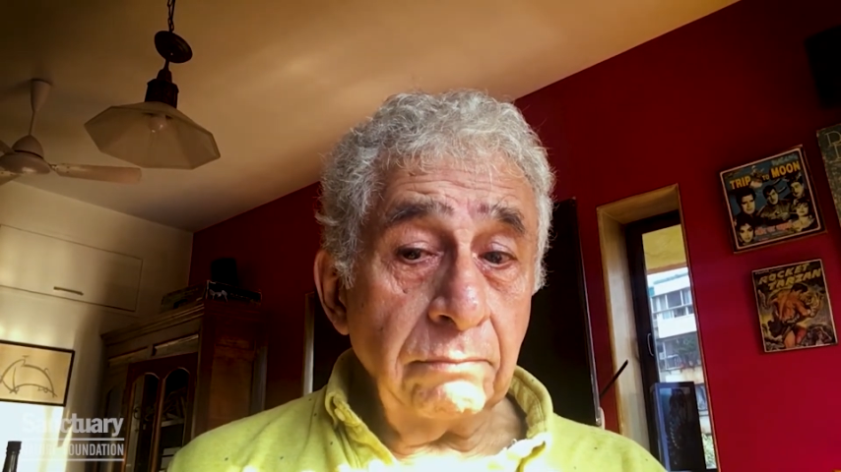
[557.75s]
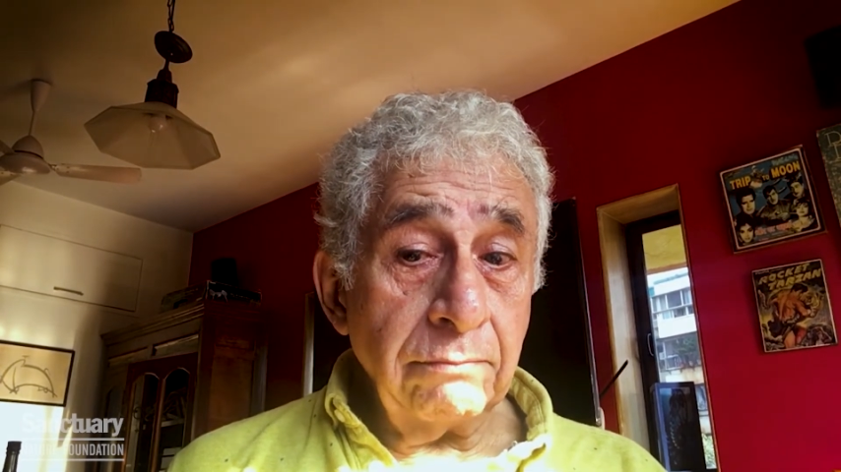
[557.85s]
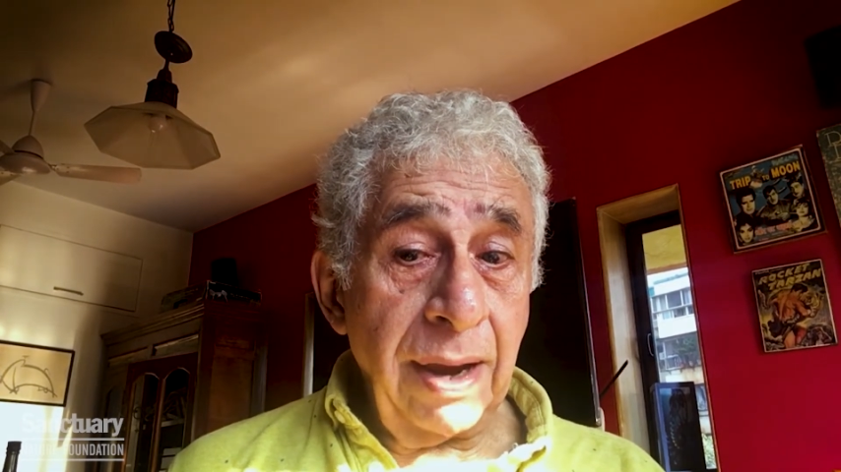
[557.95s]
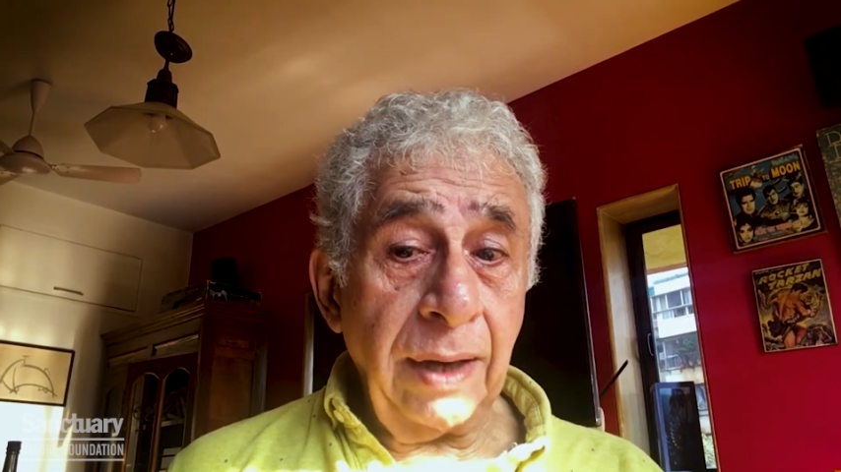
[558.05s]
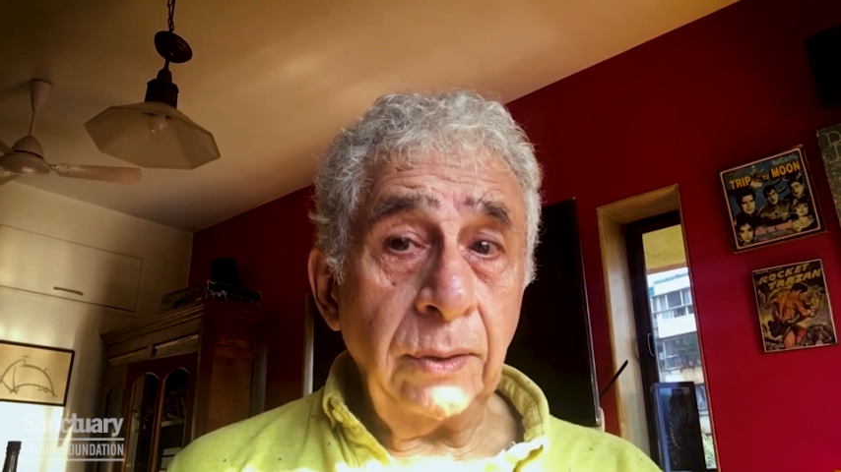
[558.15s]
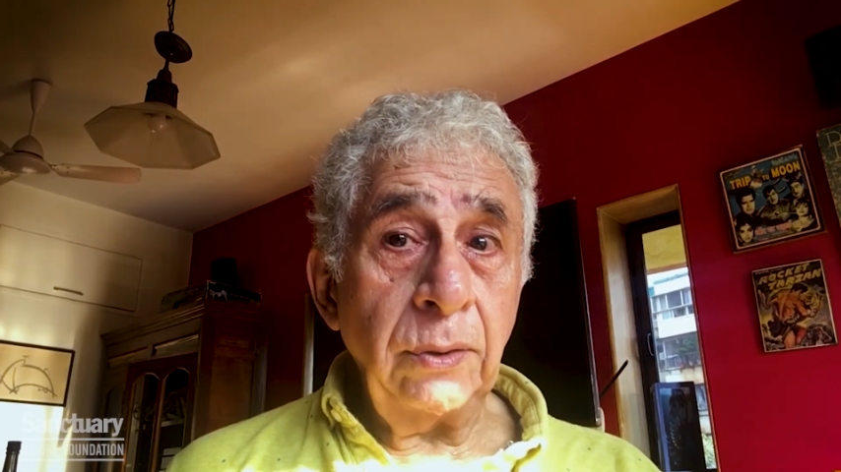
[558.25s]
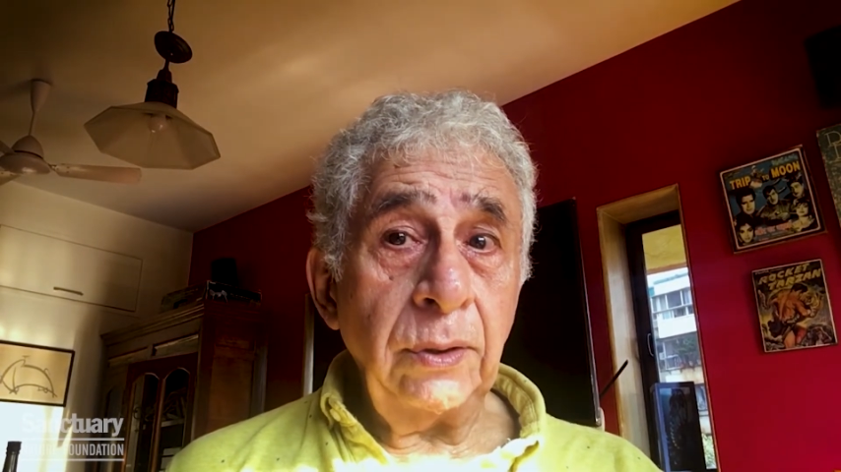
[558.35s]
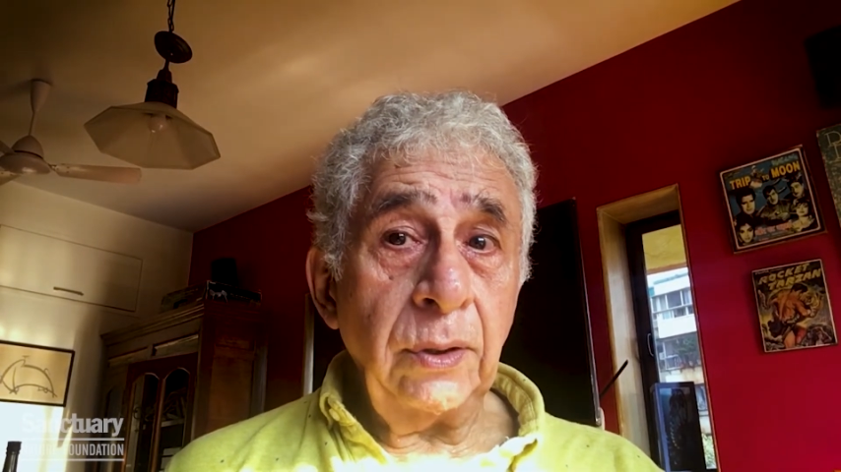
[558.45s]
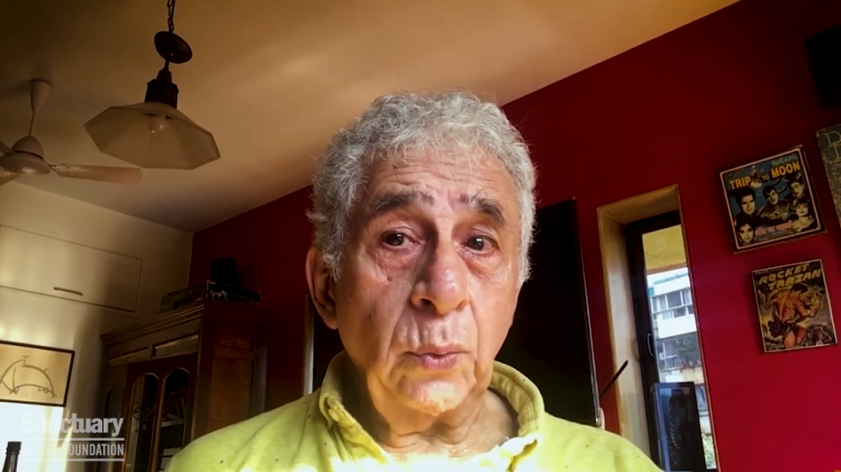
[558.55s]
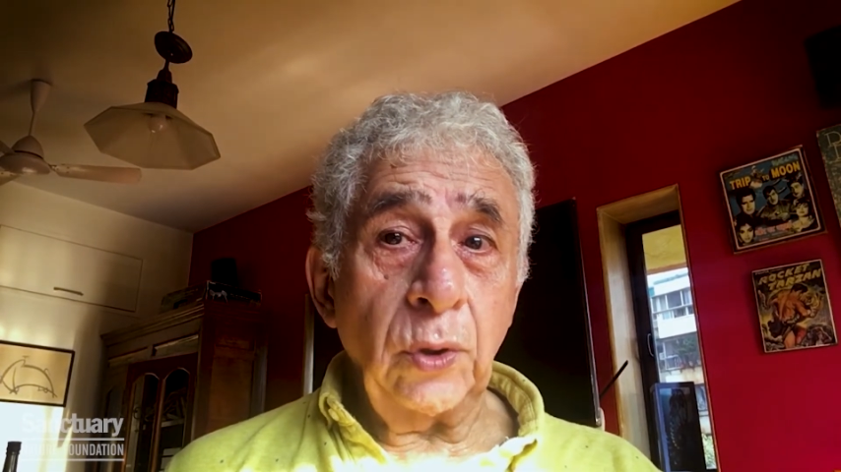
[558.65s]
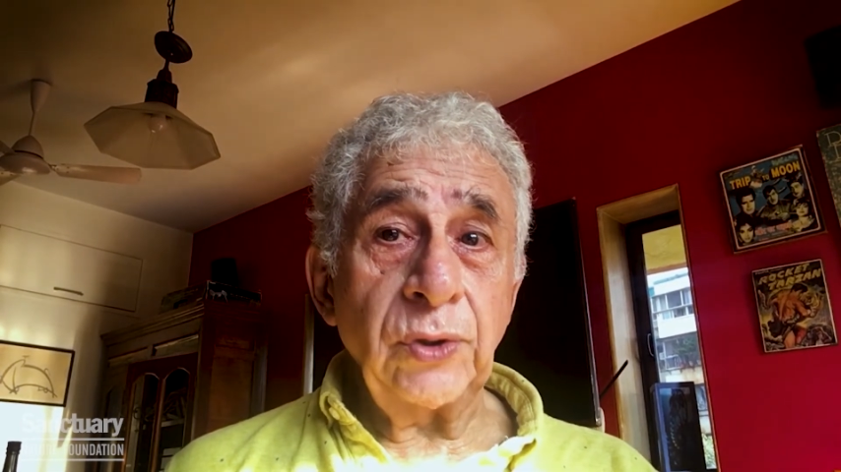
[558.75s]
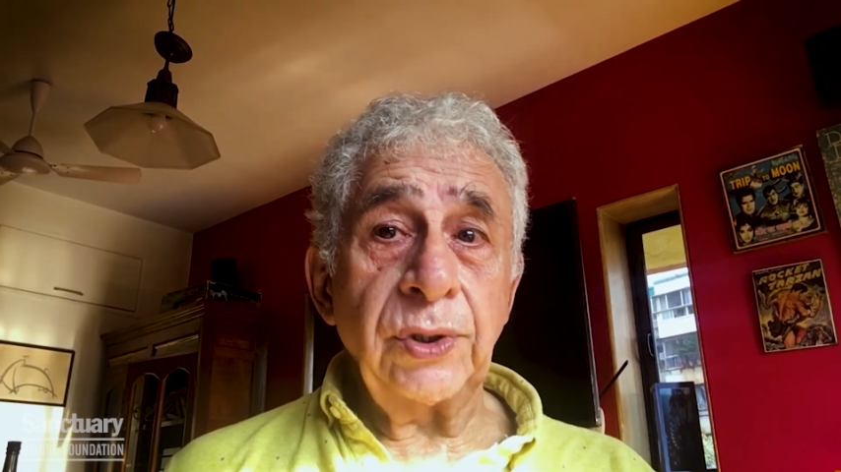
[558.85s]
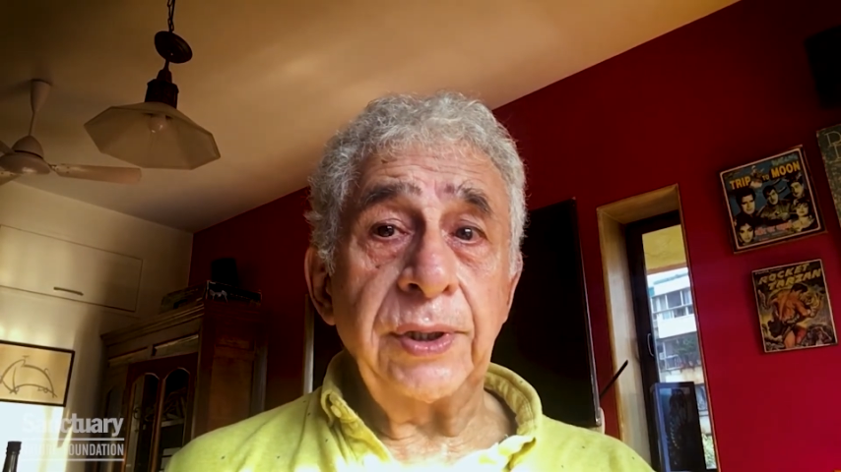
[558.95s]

man was